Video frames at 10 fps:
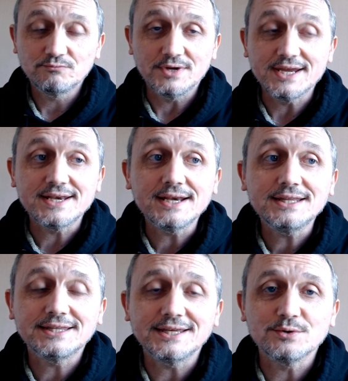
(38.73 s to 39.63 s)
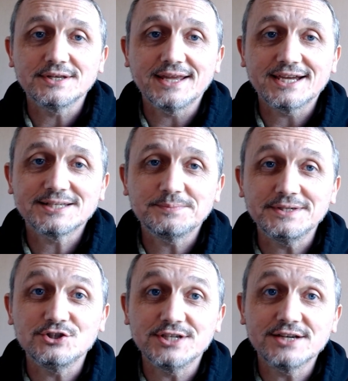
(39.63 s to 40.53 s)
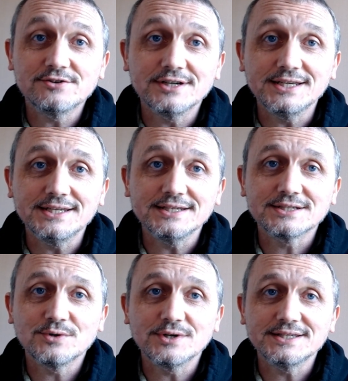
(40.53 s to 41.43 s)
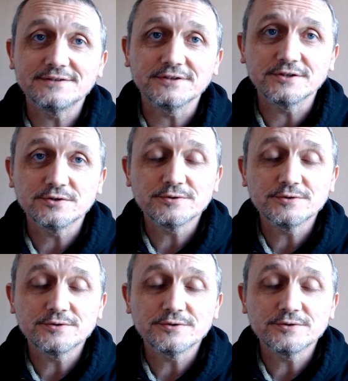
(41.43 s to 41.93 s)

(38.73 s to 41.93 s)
in anything with an Aspie generally is quite difficult.